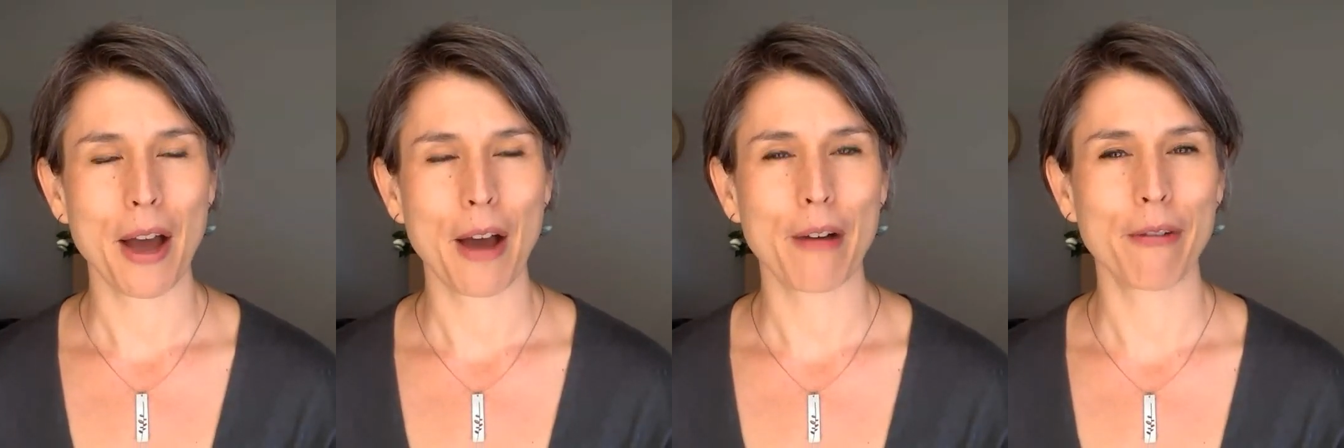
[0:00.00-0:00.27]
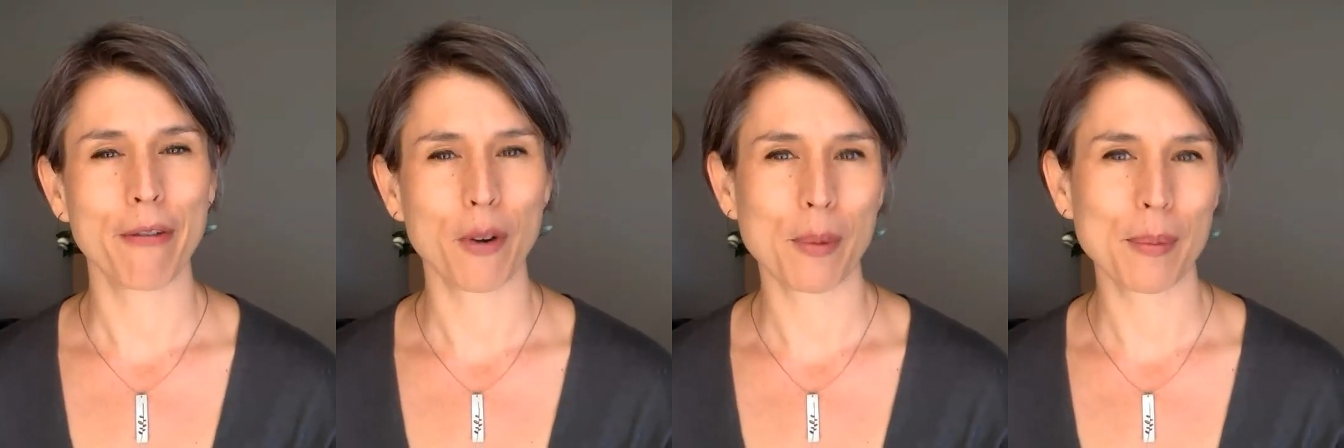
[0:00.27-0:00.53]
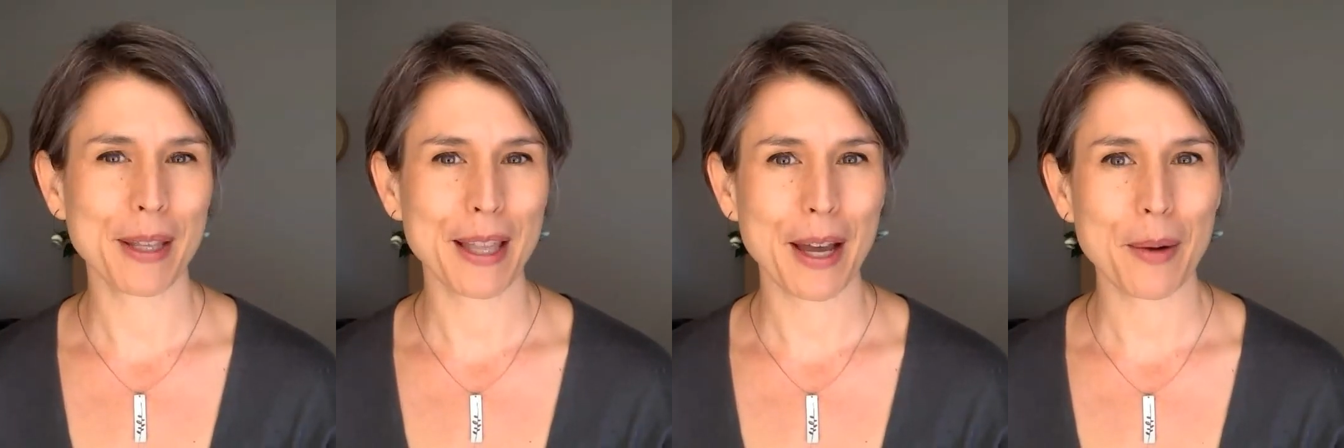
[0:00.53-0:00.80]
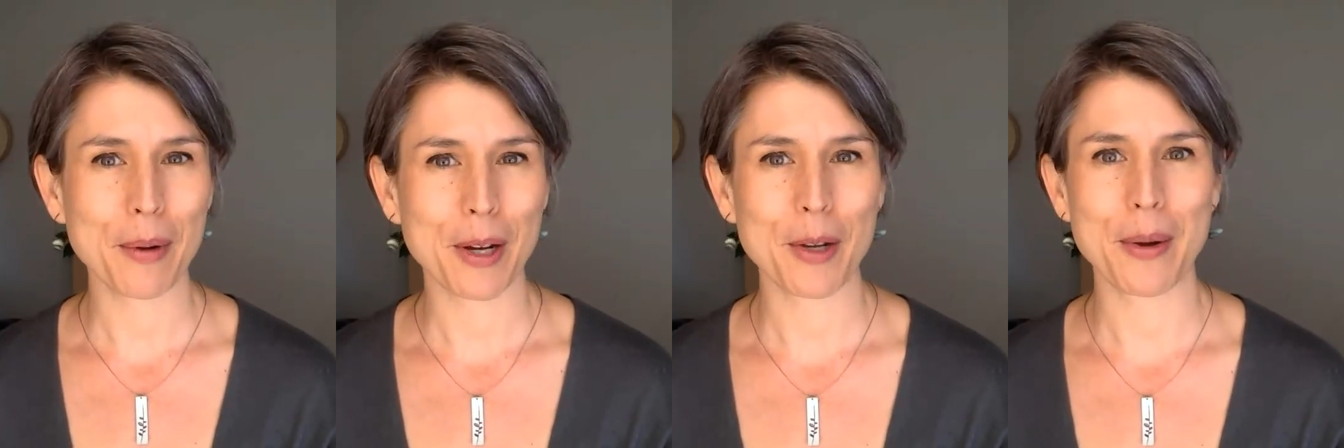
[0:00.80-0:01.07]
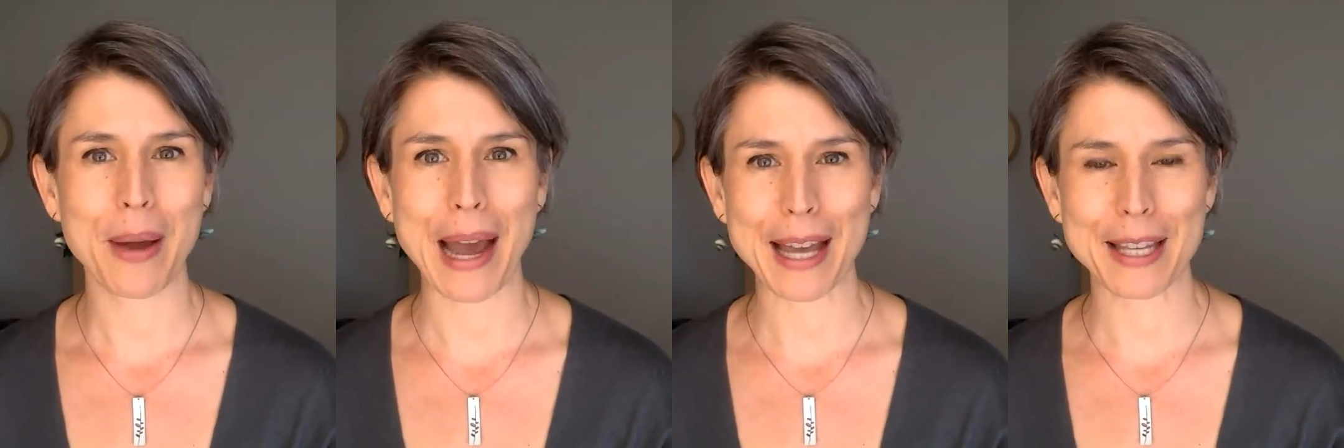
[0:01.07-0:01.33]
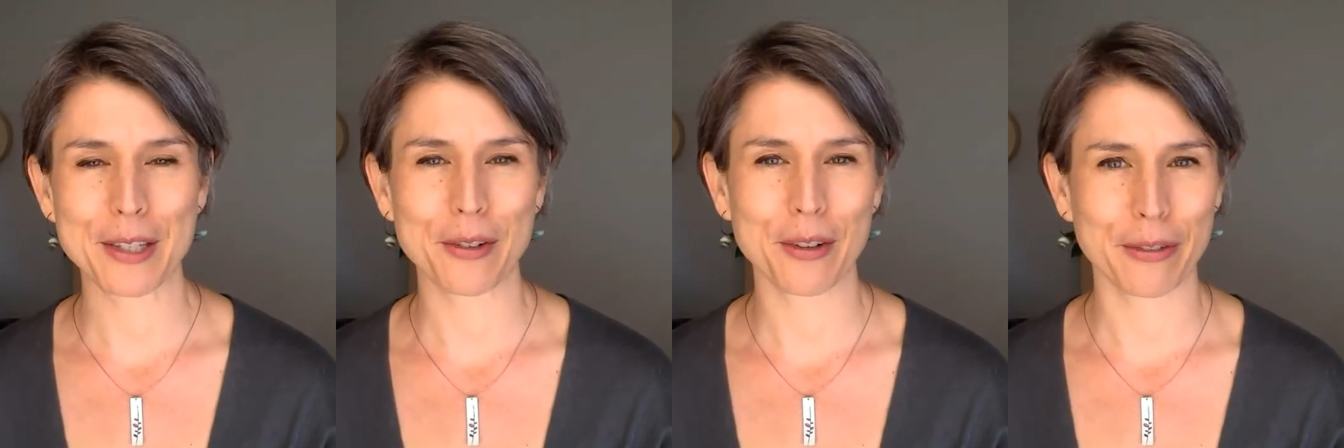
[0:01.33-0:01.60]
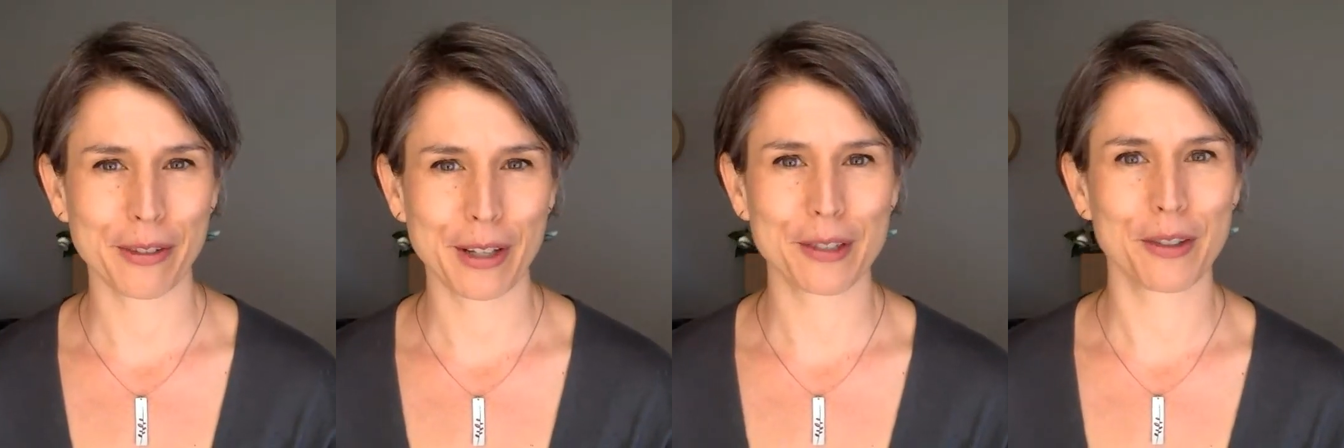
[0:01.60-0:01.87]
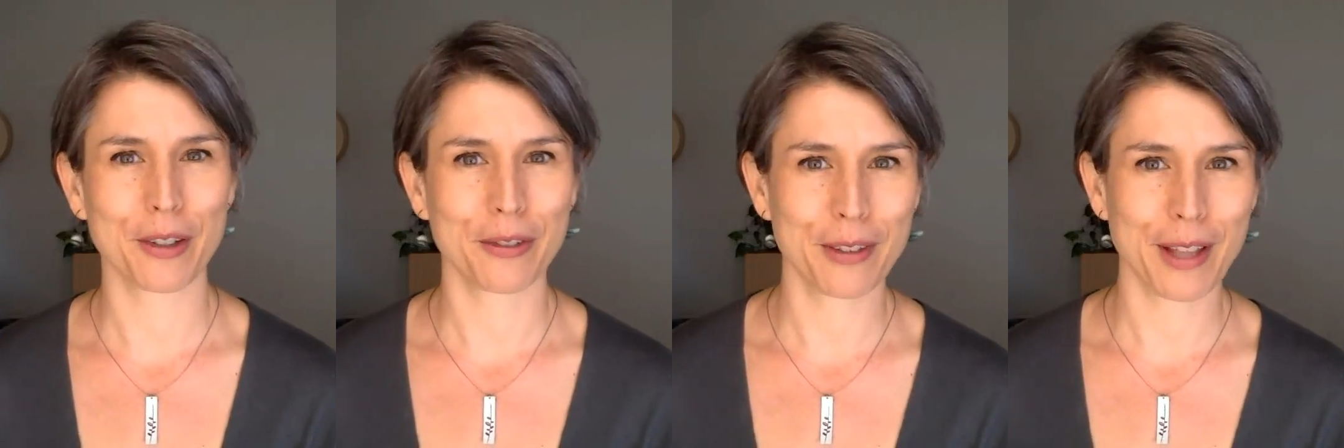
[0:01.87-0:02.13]
a formula where you ask,
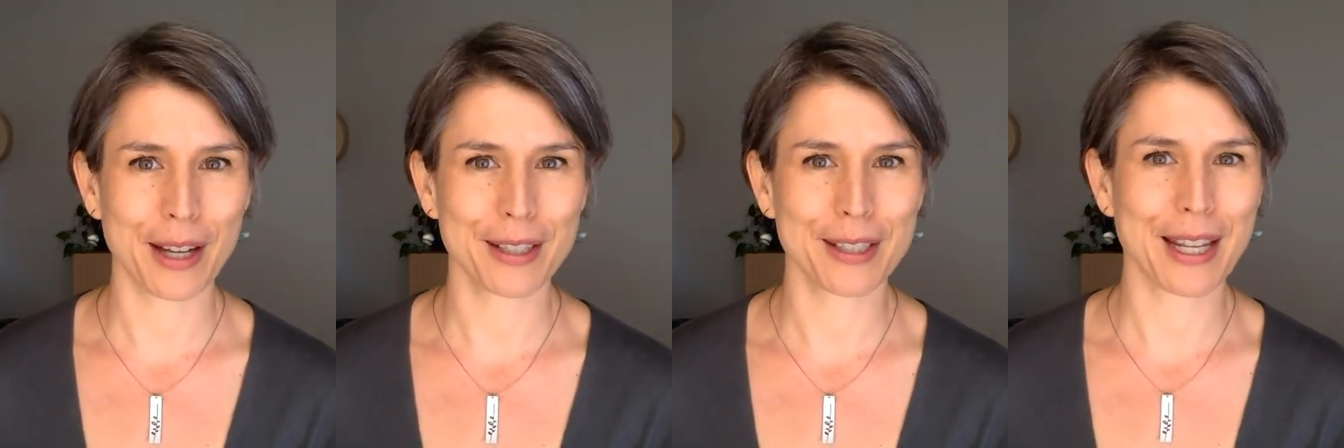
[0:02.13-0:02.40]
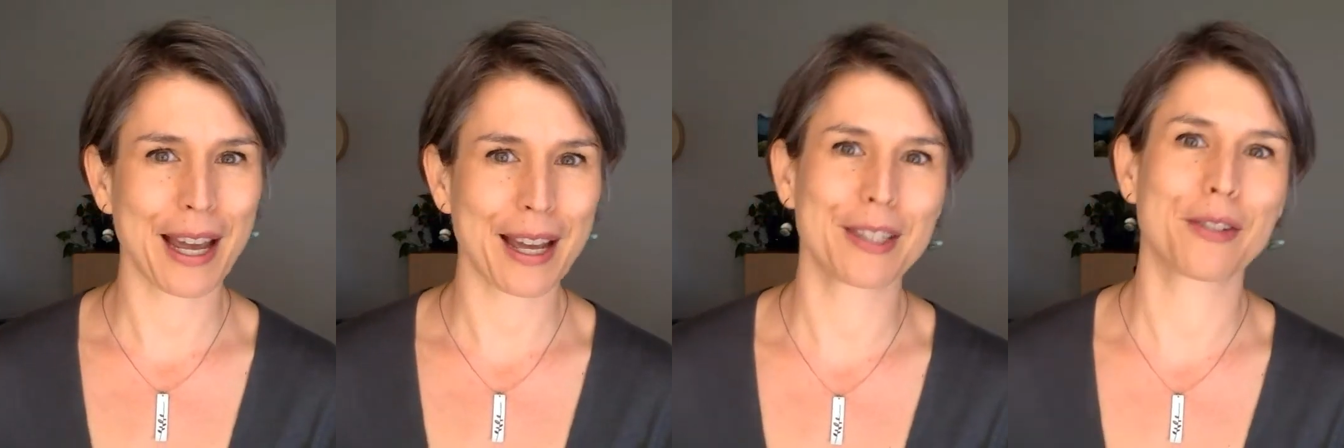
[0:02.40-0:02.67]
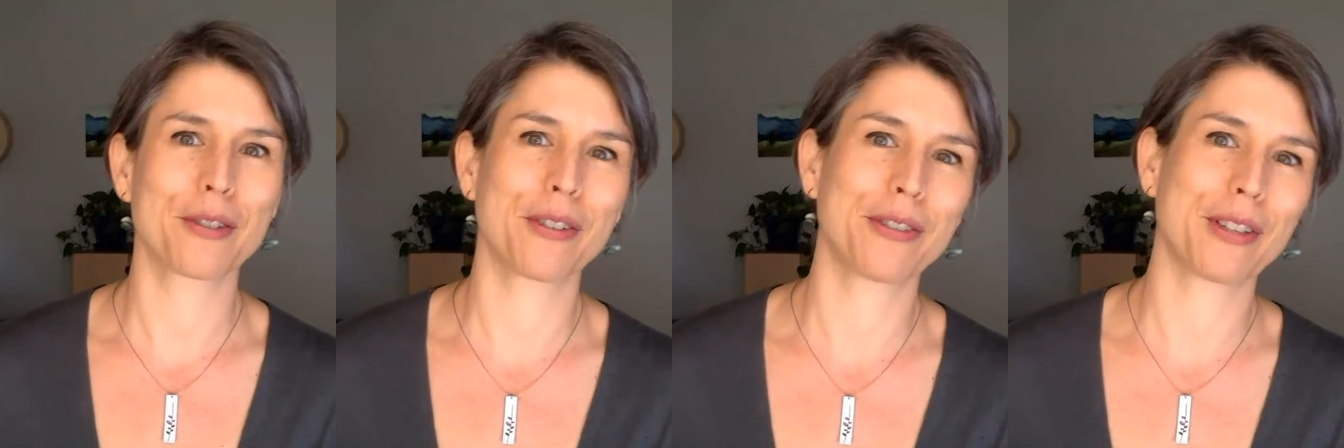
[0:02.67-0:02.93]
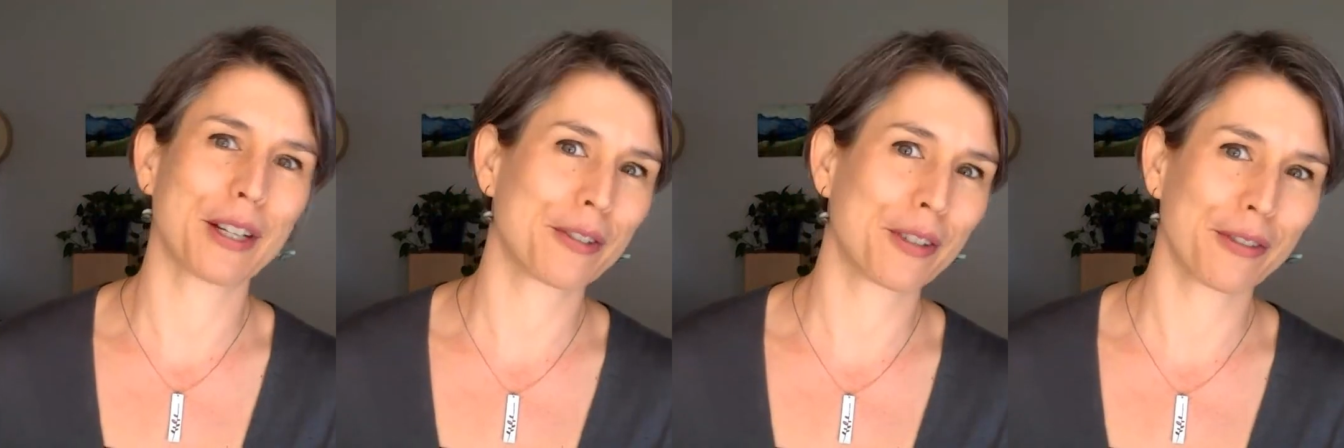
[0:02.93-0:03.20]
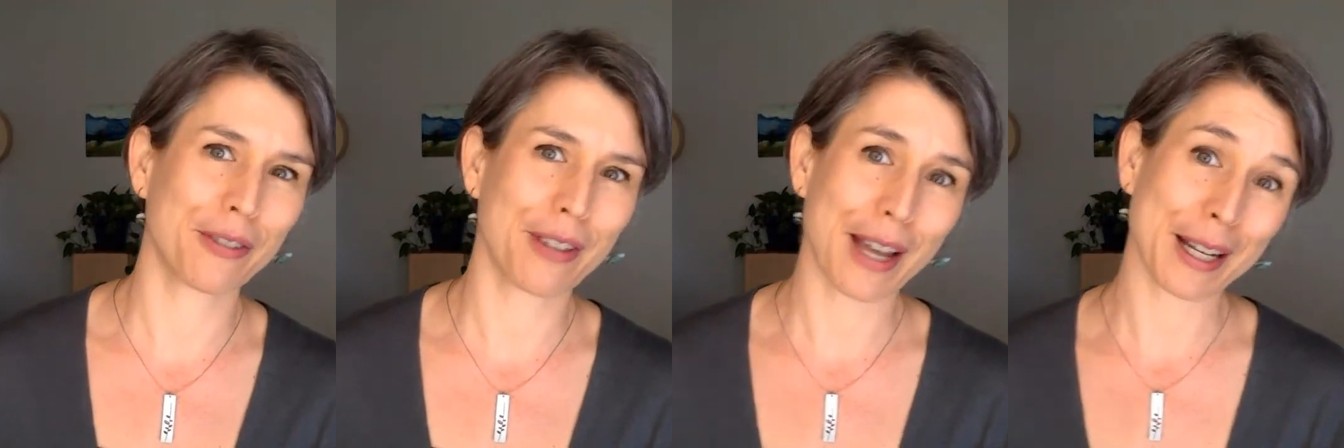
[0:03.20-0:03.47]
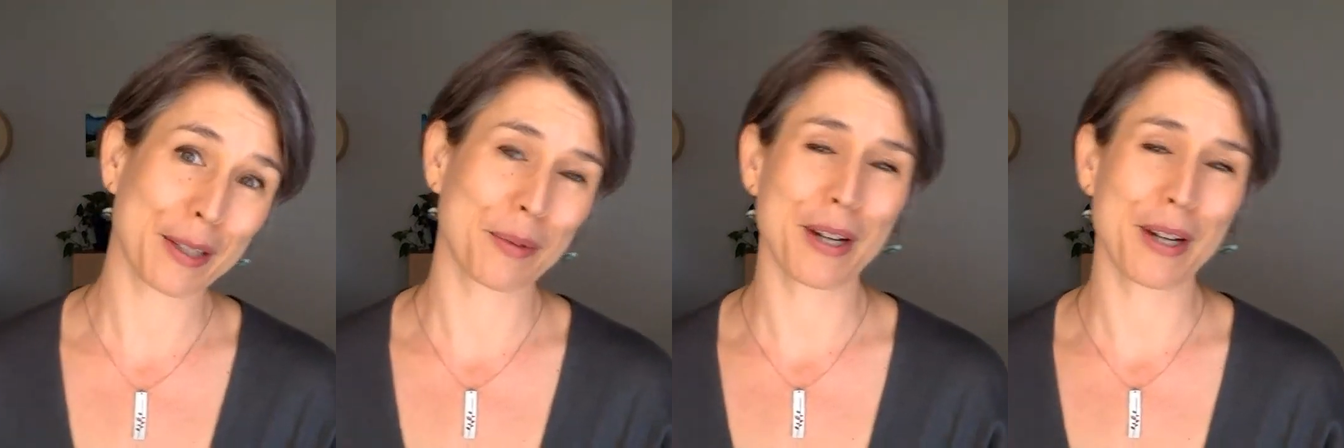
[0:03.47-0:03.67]
reflect, reflect, ask, reflect, reflect.